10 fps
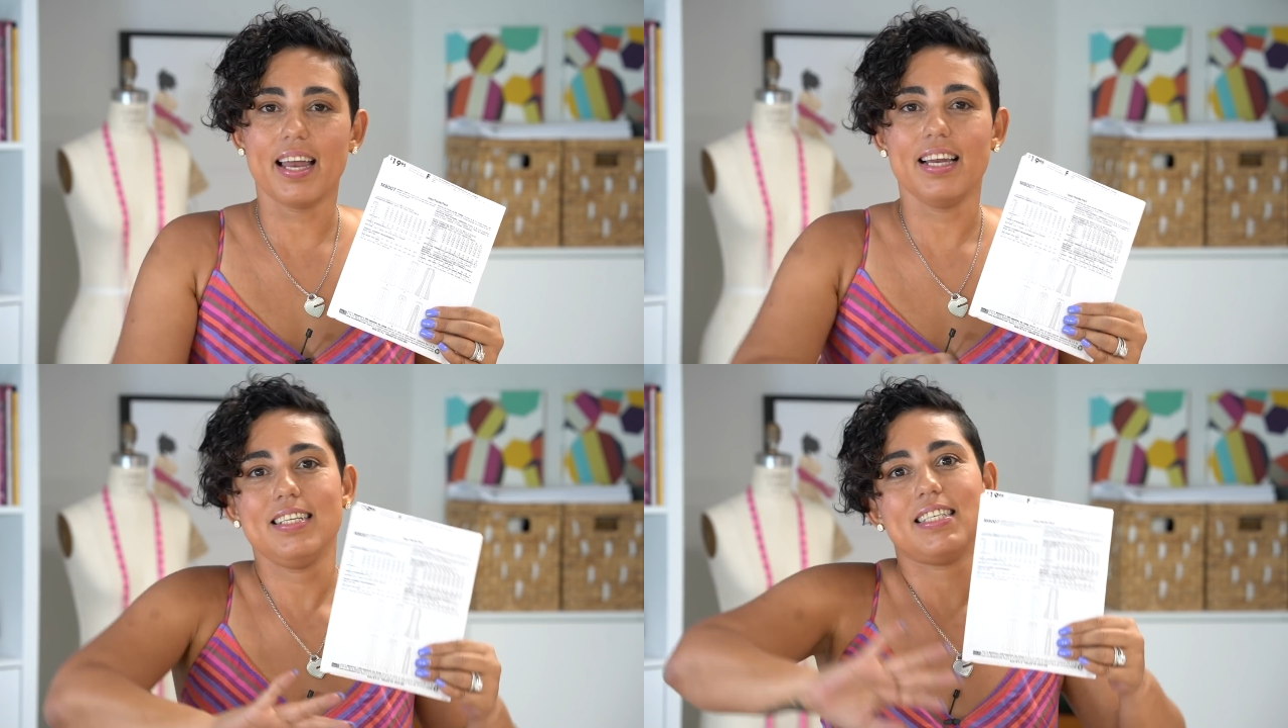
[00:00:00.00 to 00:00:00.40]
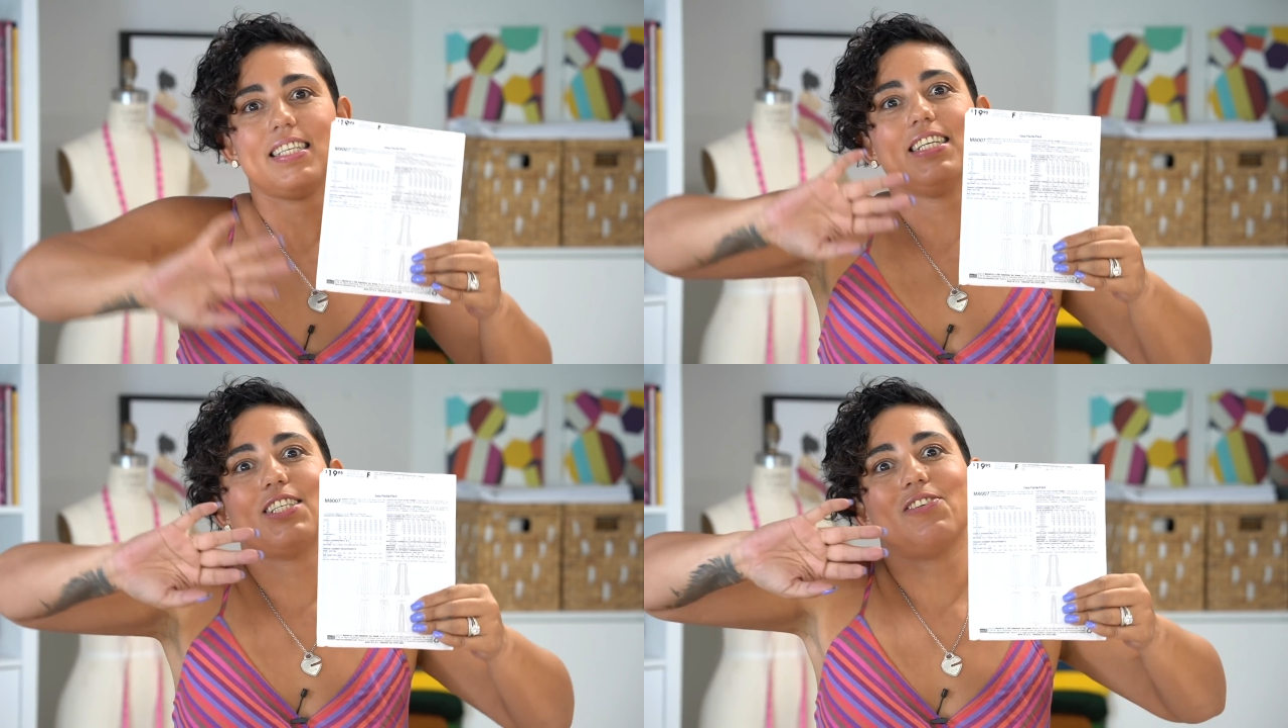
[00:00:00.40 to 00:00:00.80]
and it just
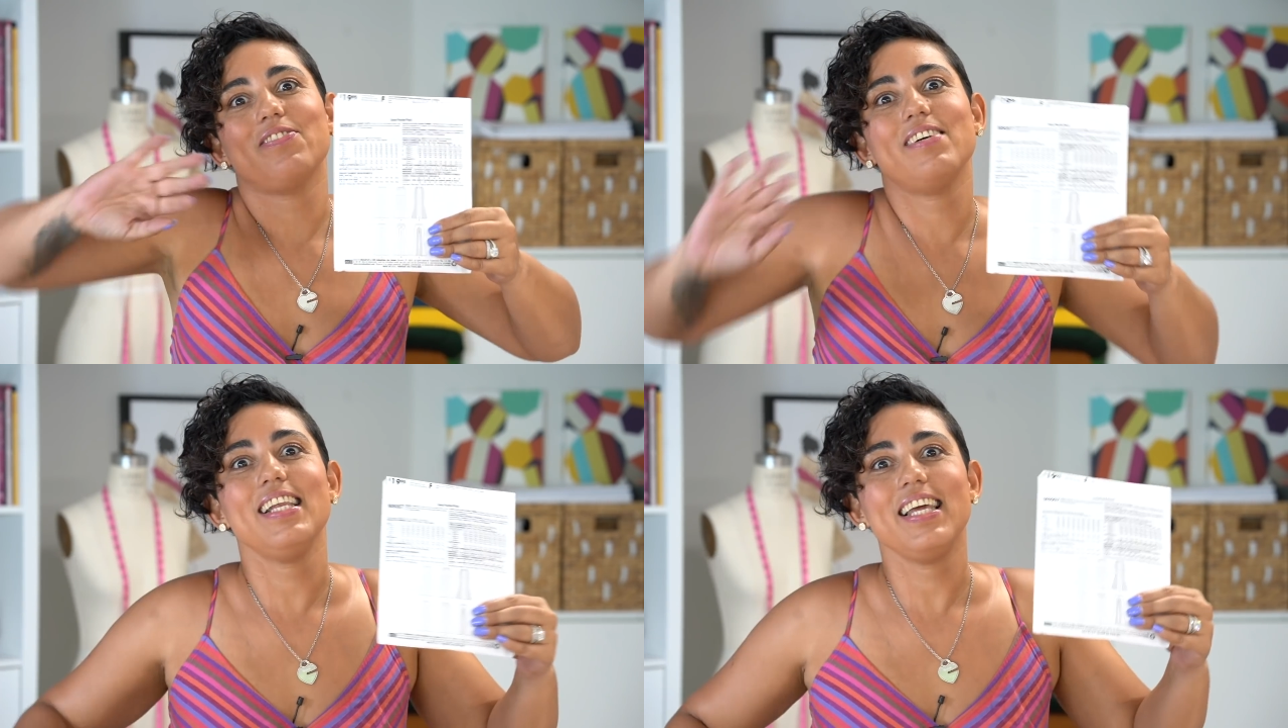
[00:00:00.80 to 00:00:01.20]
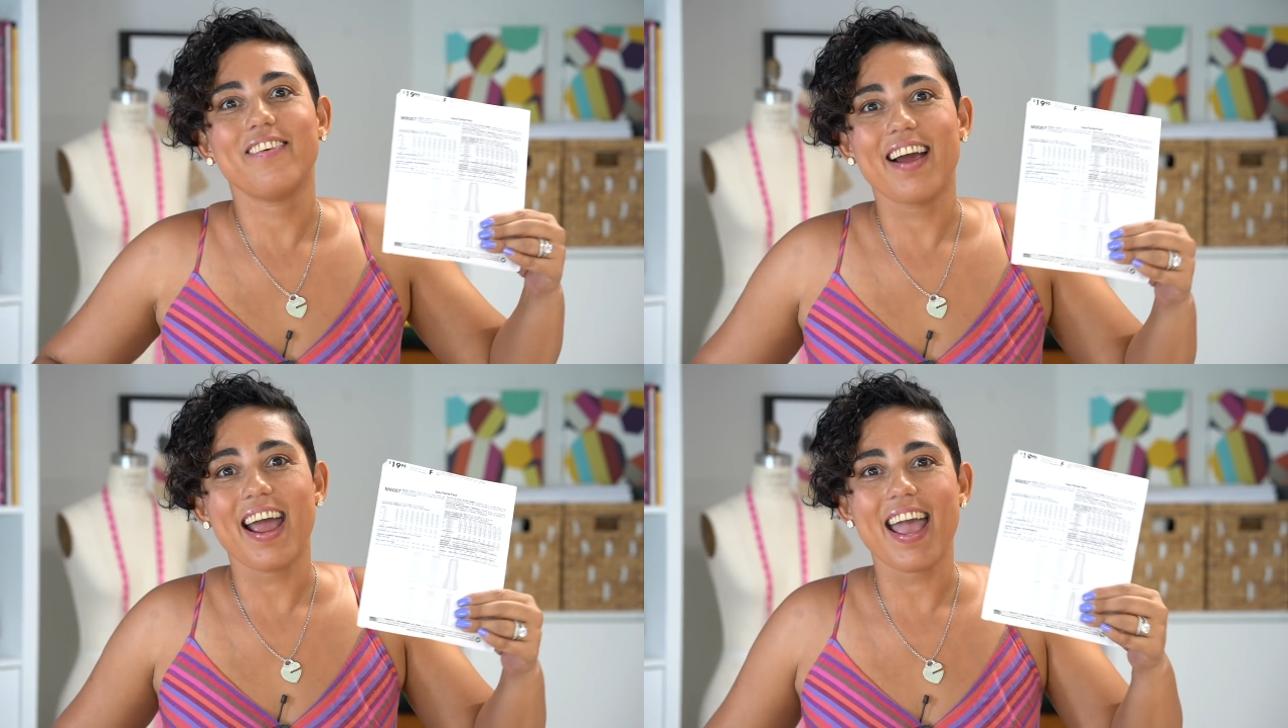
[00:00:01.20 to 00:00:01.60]
looked really
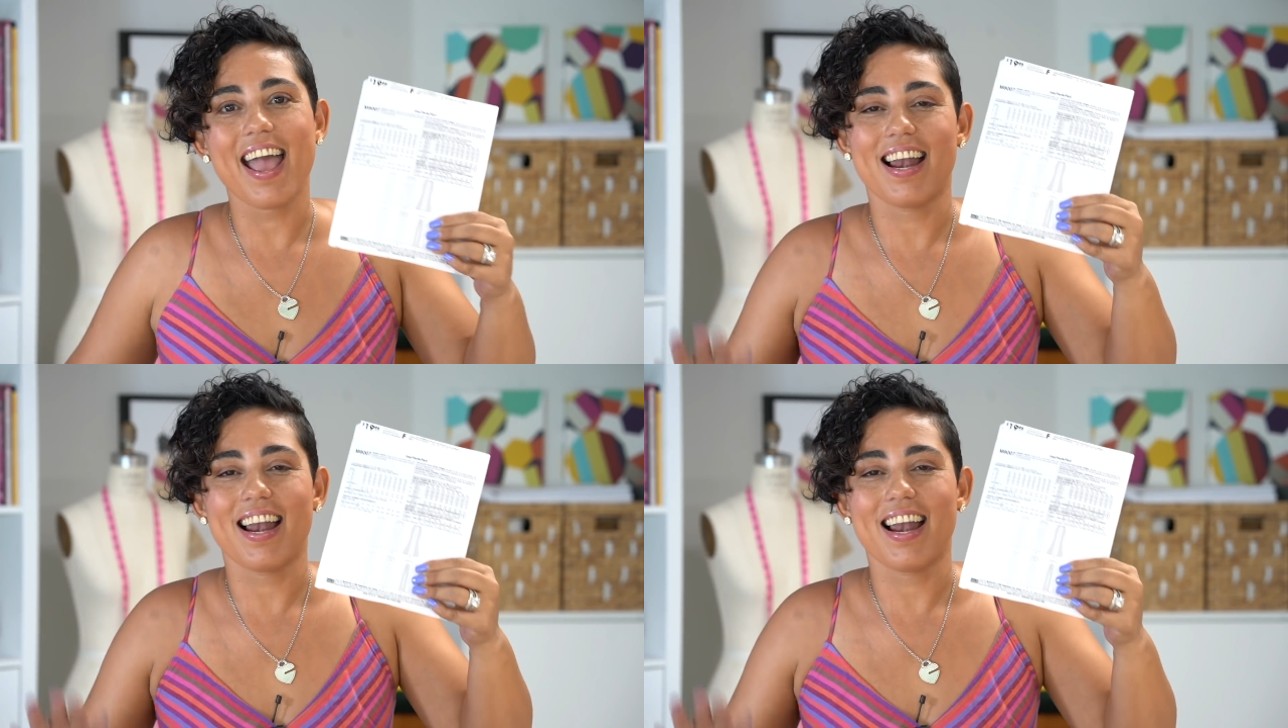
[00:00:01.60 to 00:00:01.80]
great.